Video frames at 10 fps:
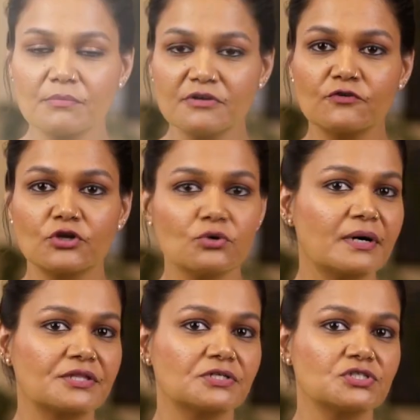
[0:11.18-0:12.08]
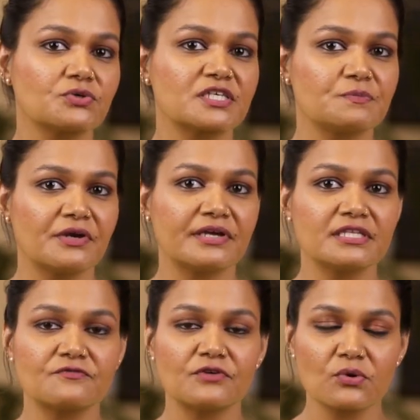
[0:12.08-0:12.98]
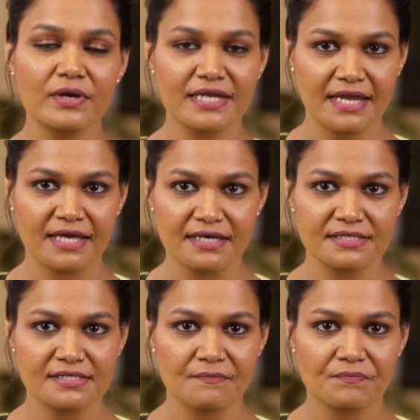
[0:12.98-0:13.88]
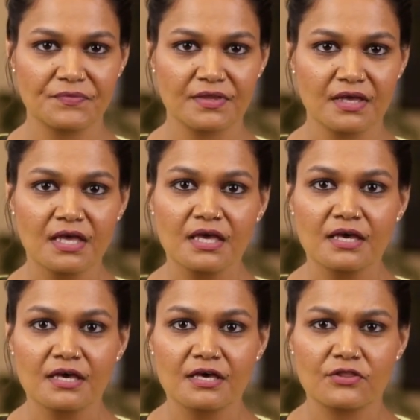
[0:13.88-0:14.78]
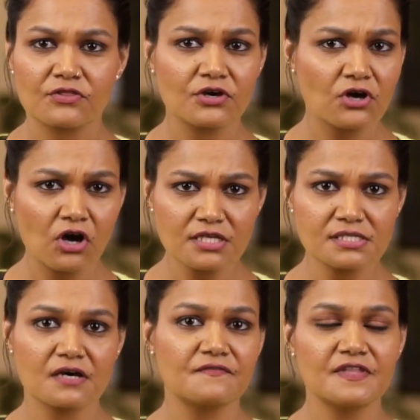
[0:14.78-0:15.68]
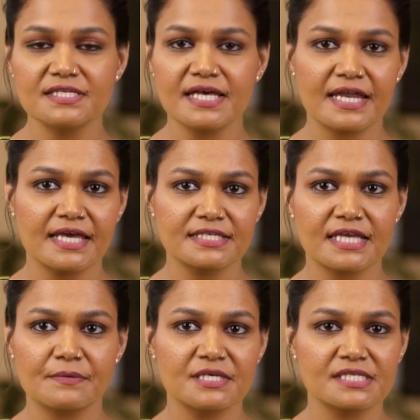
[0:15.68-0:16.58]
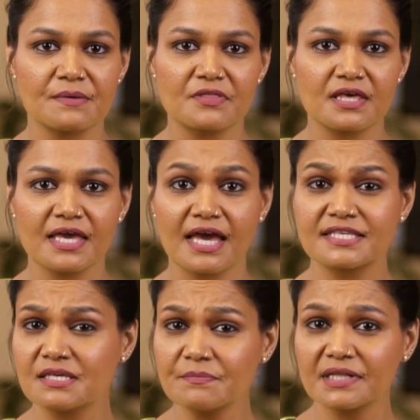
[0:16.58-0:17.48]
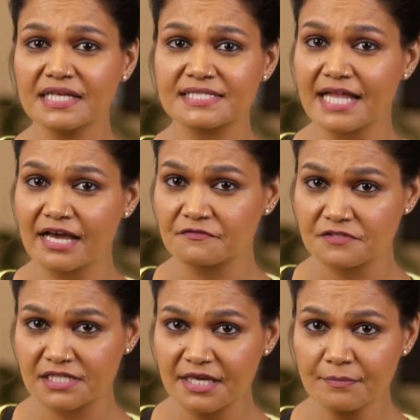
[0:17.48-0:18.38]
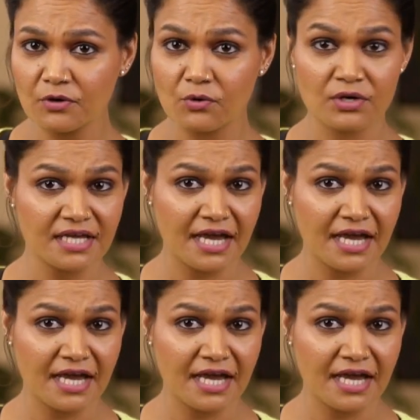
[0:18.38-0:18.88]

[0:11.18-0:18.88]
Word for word: common for new mothers to experience frequent headaches. The cause of these headaches can be something as simple as lack of sleep or